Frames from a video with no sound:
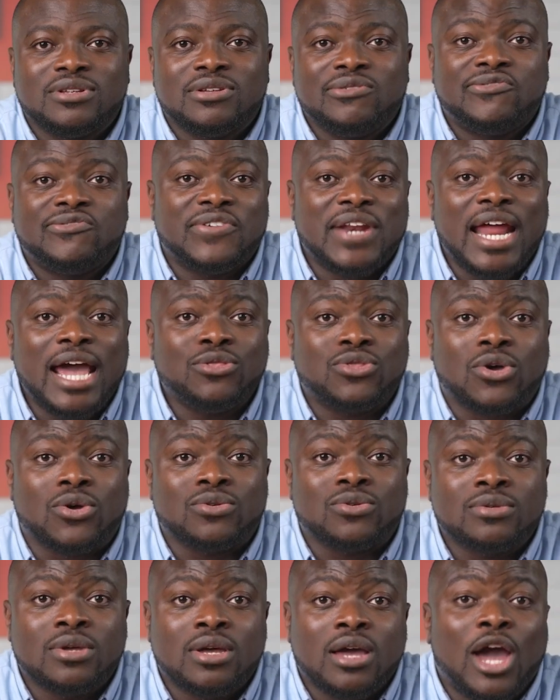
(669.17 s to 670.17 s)
For now though,
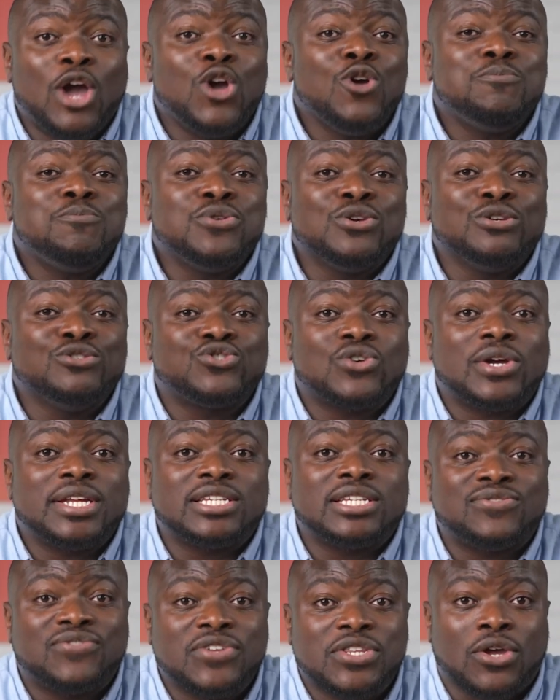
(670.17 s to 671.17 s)
I hope you enjoyed
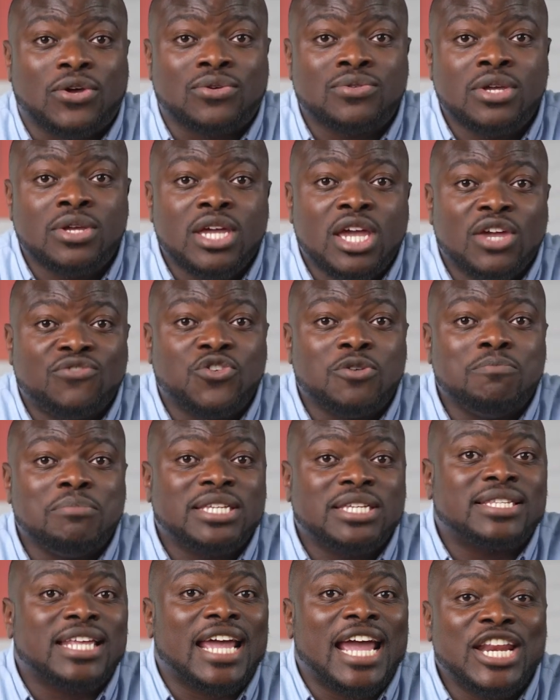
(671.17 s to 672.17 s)
this video. If you
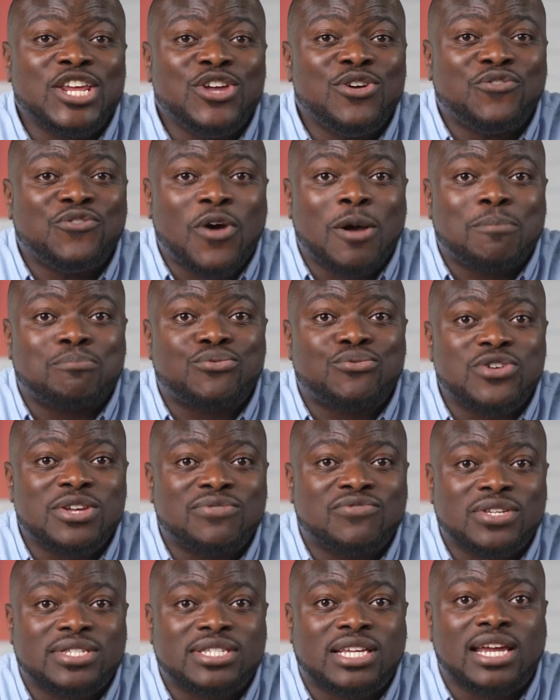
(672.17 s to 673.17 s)
missed any of our
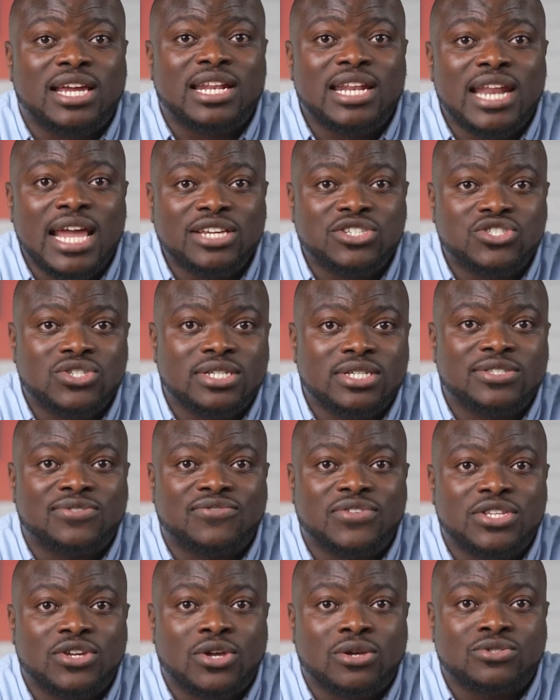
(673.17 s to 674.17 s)
previous collections
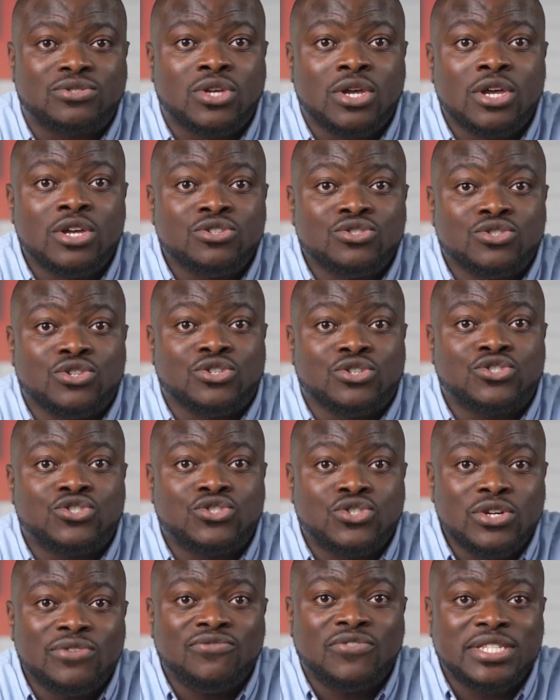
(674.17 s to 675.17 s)
videos, you
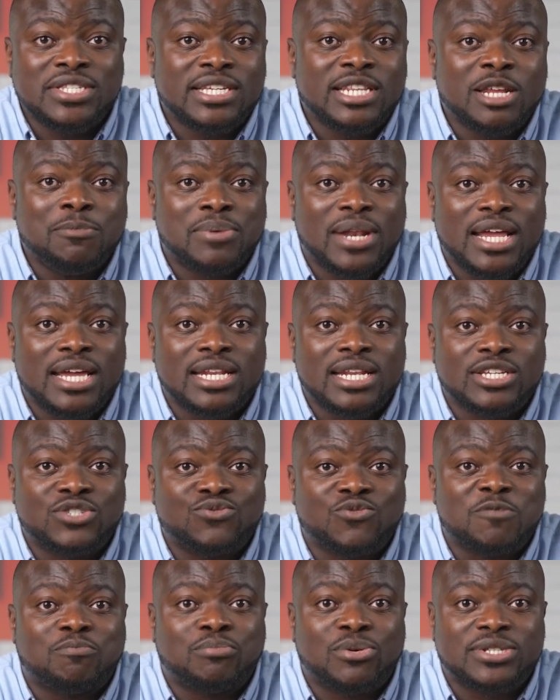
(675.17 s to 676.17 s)
should visit the playlist
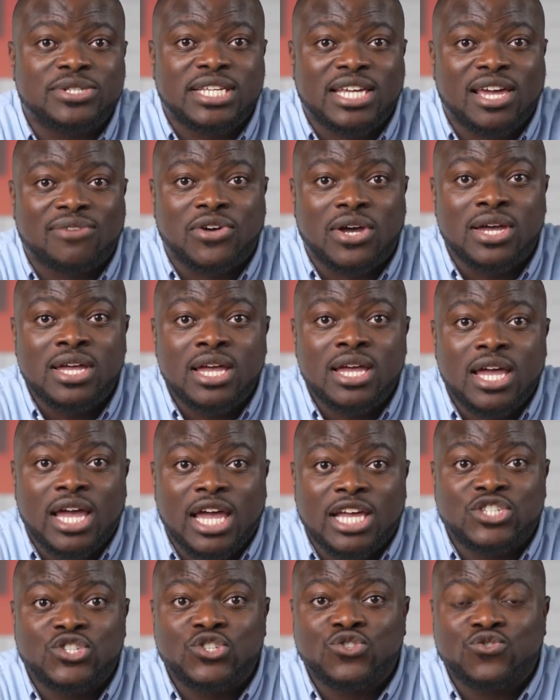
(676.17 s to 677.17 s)
we've put together
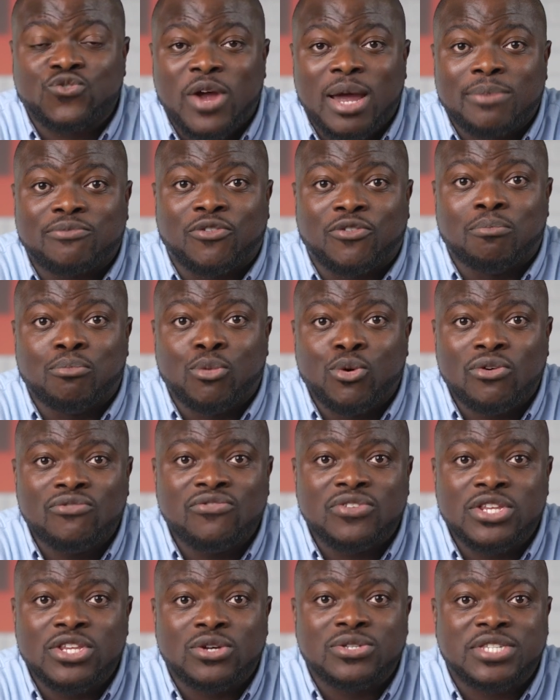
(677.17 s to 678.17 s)
and subscribe for more
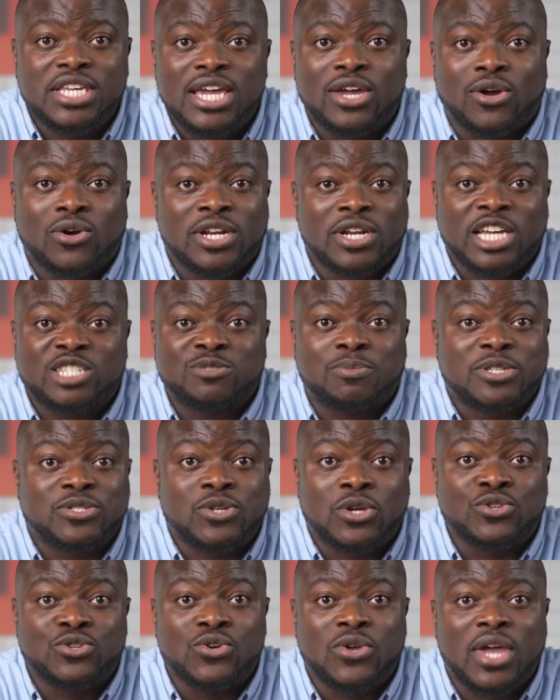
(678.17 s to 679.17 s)
videos here on Expert
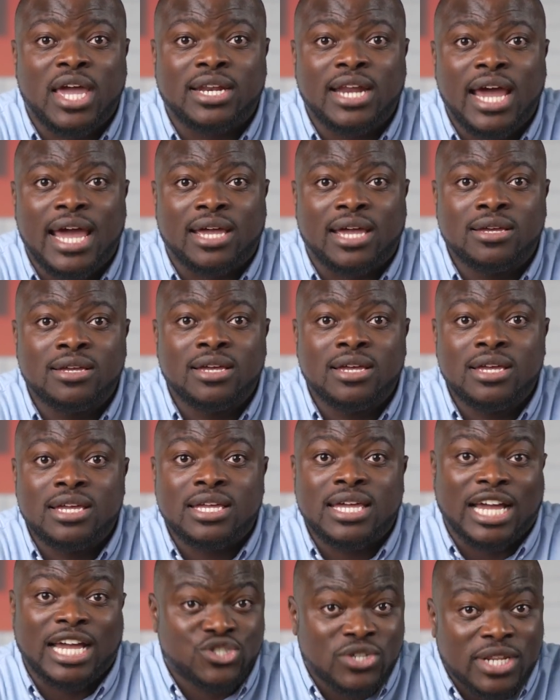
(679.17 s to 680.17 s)
Zone UK and I.
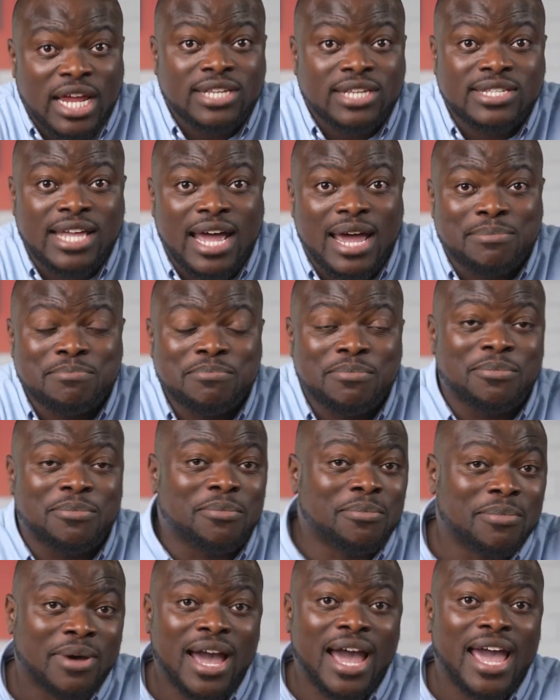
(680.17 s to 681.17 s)
Catch you next time,
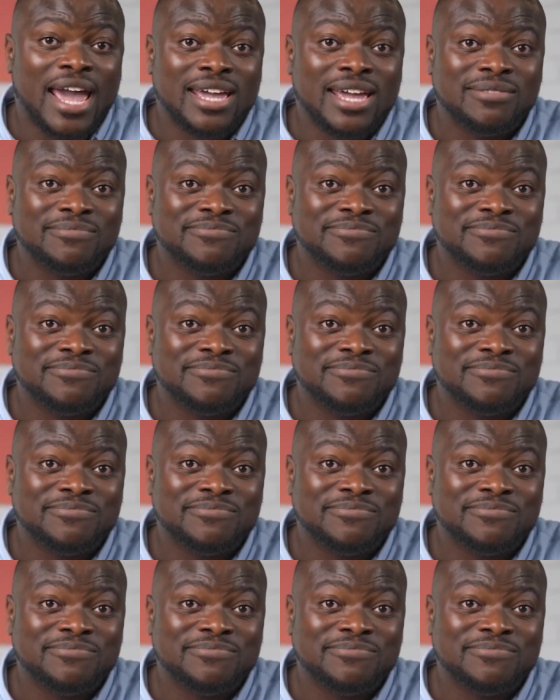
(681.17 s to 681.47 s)
bye.